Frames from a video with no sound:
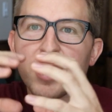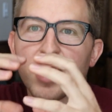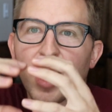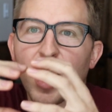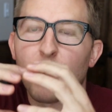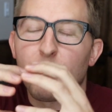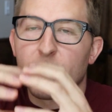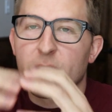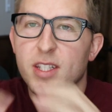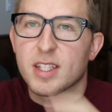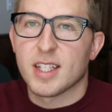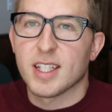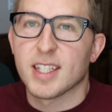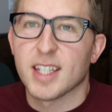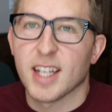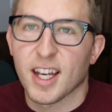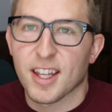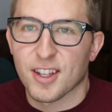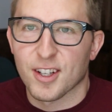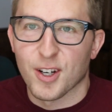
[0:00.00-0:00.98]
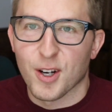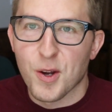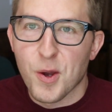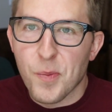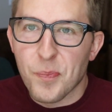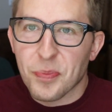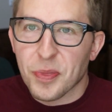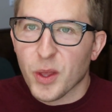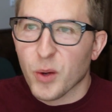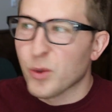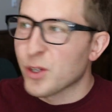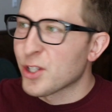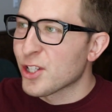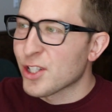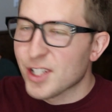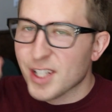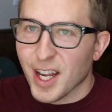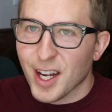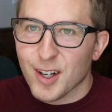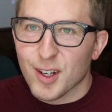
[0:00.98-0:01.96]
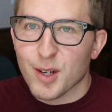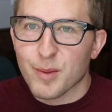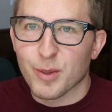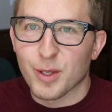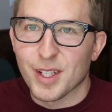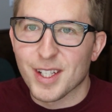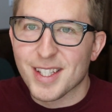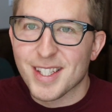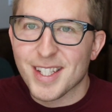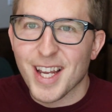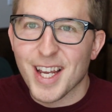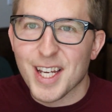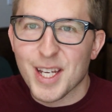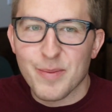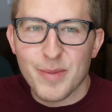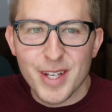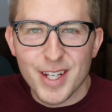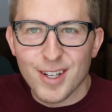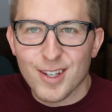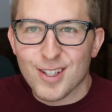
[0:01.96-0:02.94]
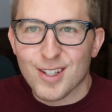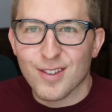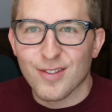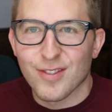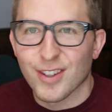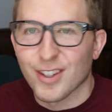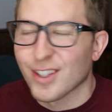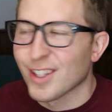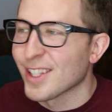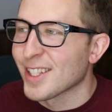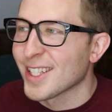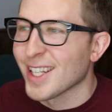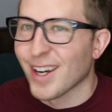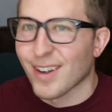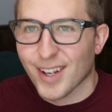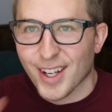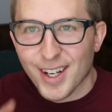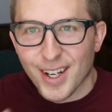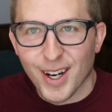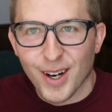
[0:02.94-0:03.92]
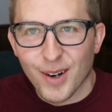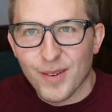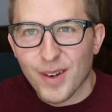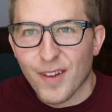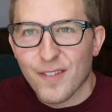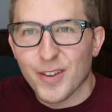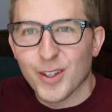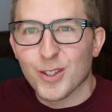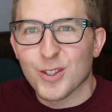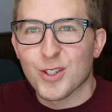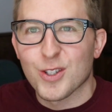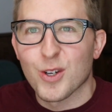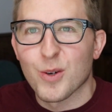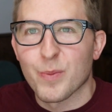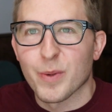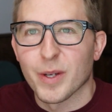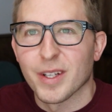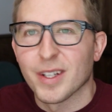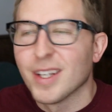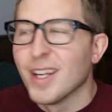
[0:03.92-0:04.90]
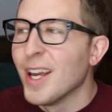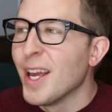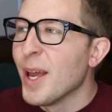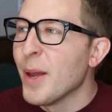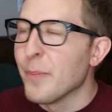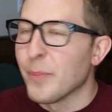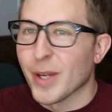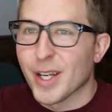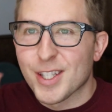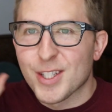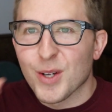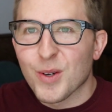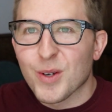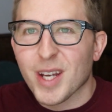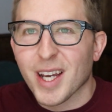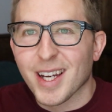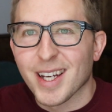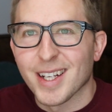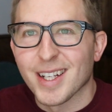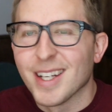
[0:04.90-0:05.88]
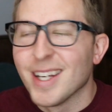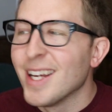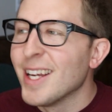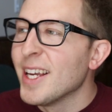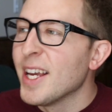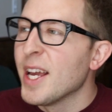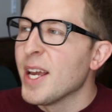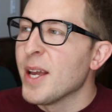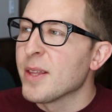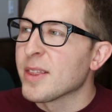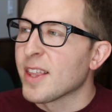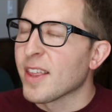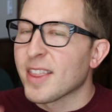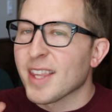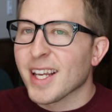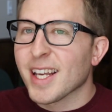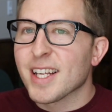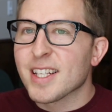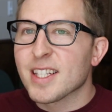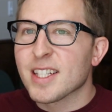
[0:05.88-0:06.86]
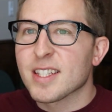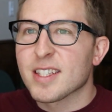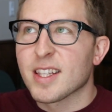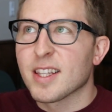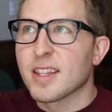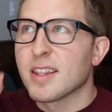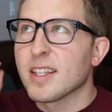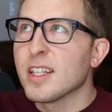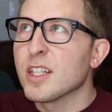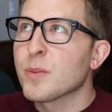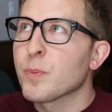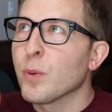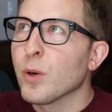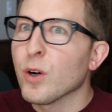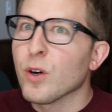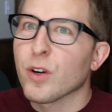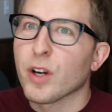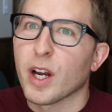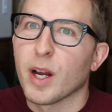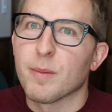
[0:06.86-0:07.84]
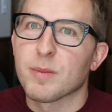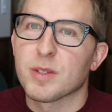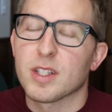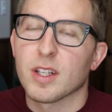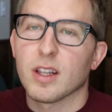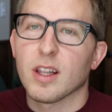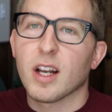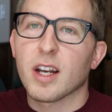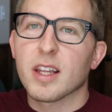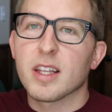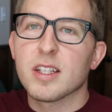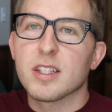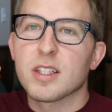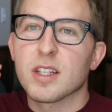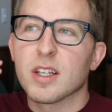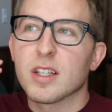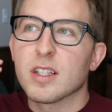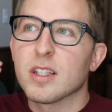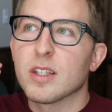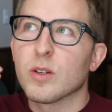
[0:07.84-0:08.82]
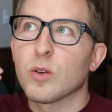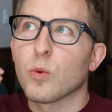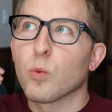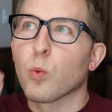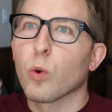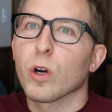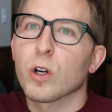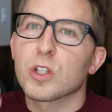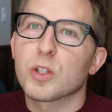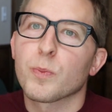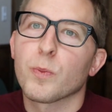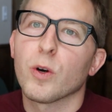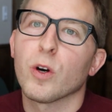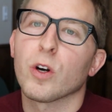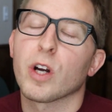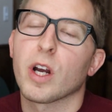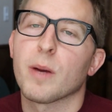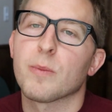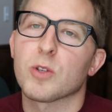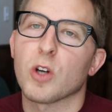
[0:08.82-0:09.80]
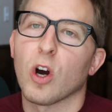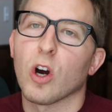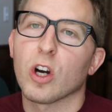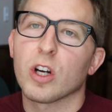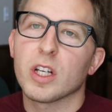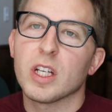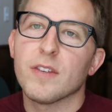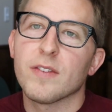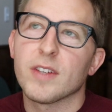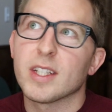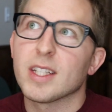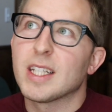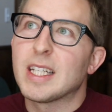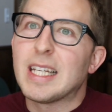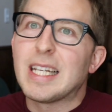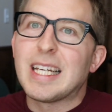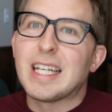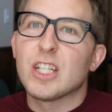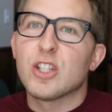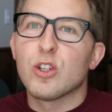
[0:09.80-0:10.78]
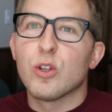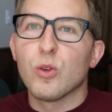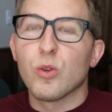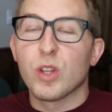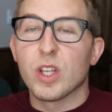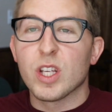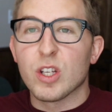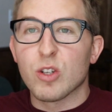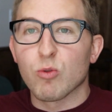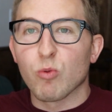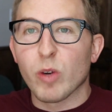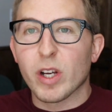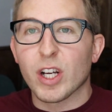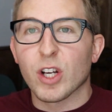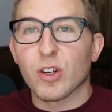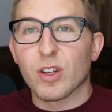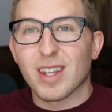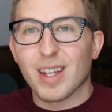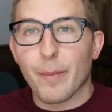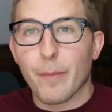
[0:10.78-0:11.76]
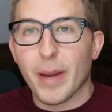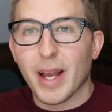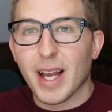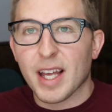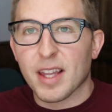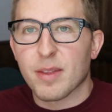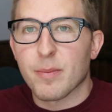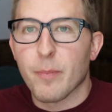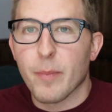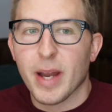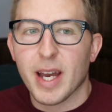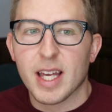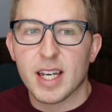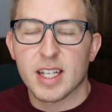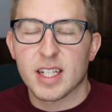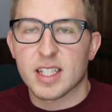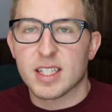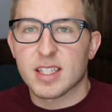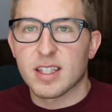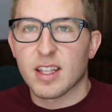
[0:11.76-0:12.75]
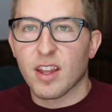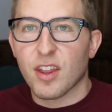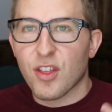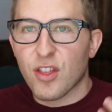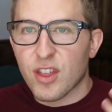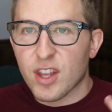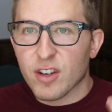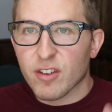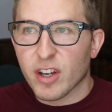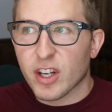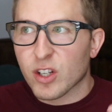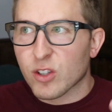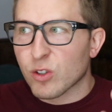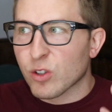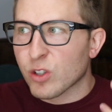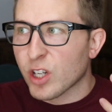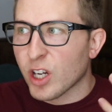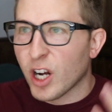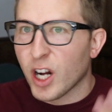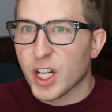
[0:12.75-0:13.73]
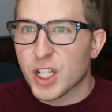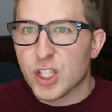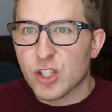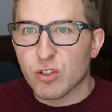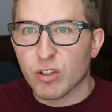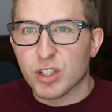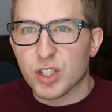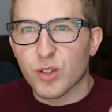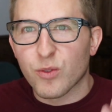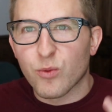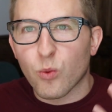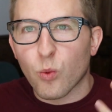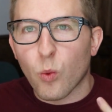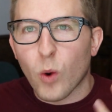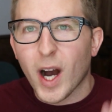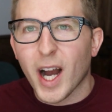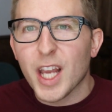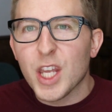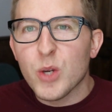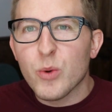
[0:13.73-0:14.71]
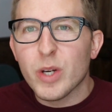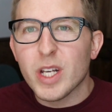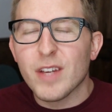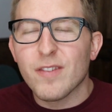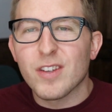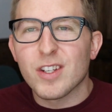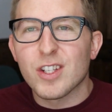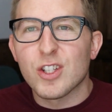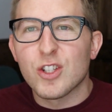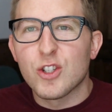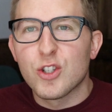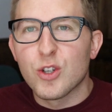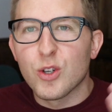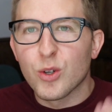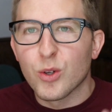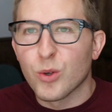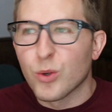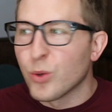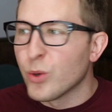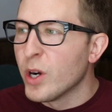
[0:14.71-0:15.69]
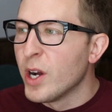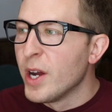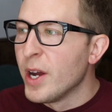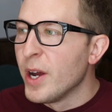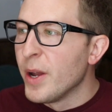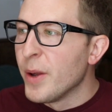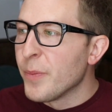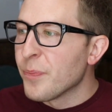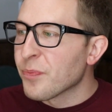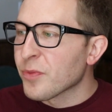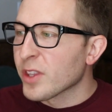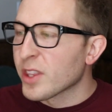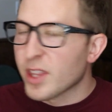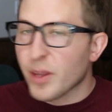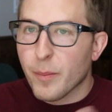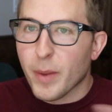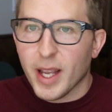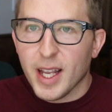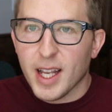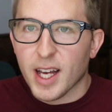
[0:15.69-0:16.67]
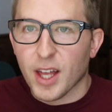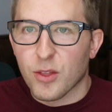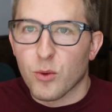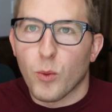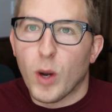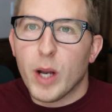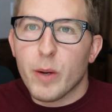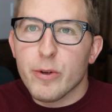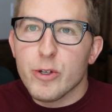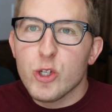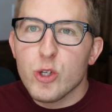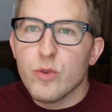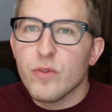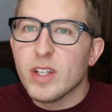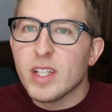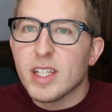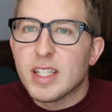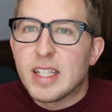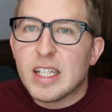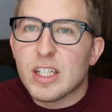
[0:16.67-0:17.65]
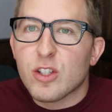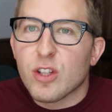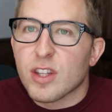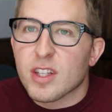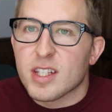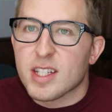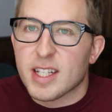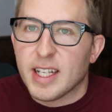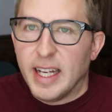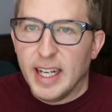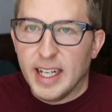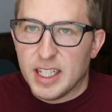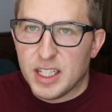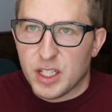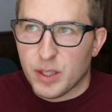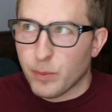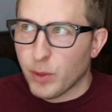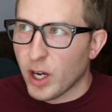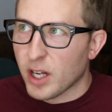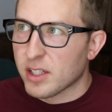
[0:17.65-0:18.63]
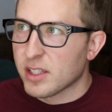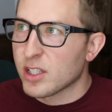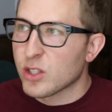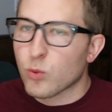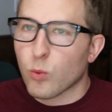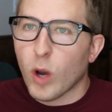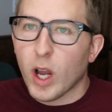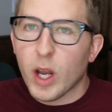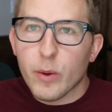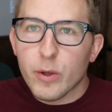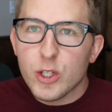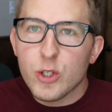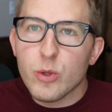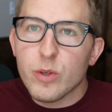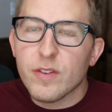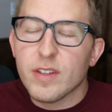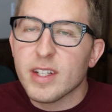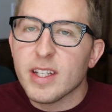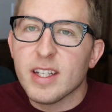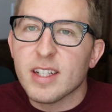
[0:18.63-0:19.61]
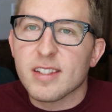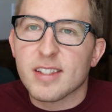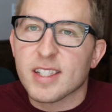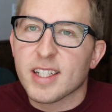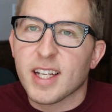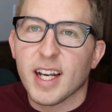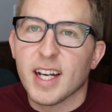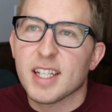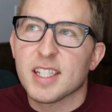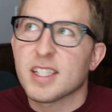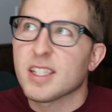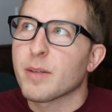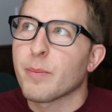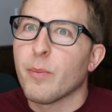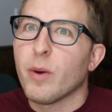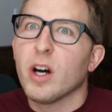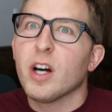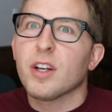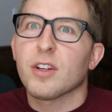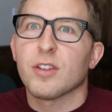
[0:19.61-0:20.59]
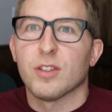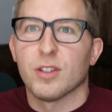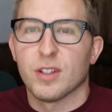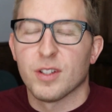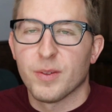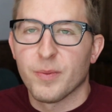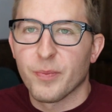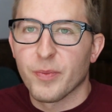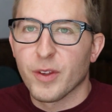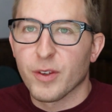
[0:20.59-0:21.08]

the topics together, which is terrible, and it's taken me years to figure this out. I know, I feel stupid, but it's okay. The thing is, is that these programs, a lot of these worse programs, aren't even getting to the rigor, the mathematics, the theoretical constructs of why you would even do the math. Why would you even get to the stochastic processes? Why would you even need a stochastic model,